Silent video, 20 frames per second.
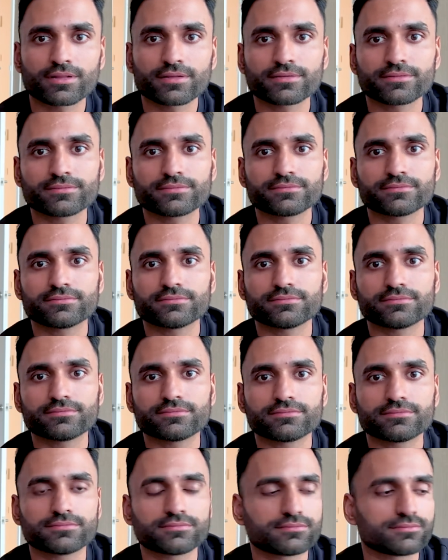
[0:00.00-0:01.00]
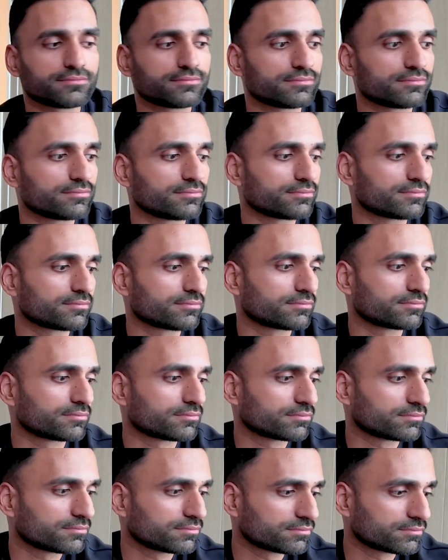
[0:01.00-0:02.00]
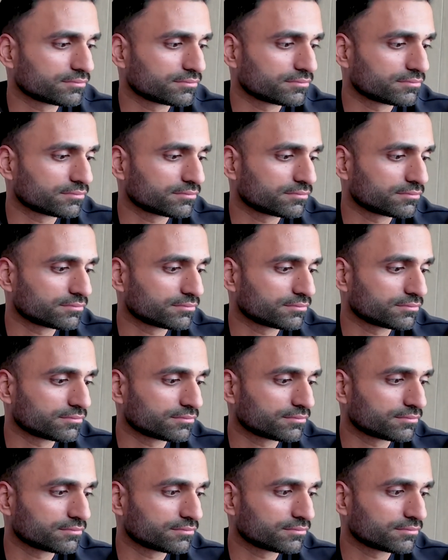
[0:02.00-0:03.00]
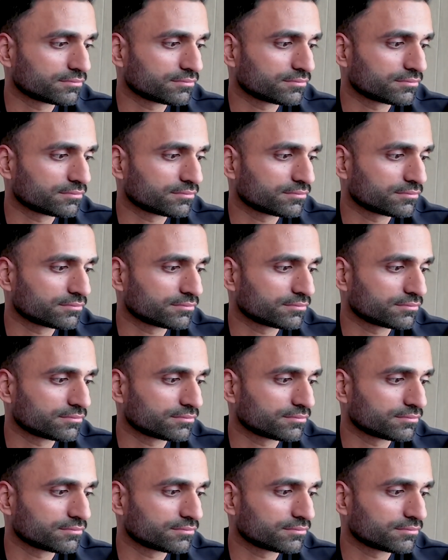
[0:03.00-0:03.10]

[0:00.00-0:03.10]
(silent)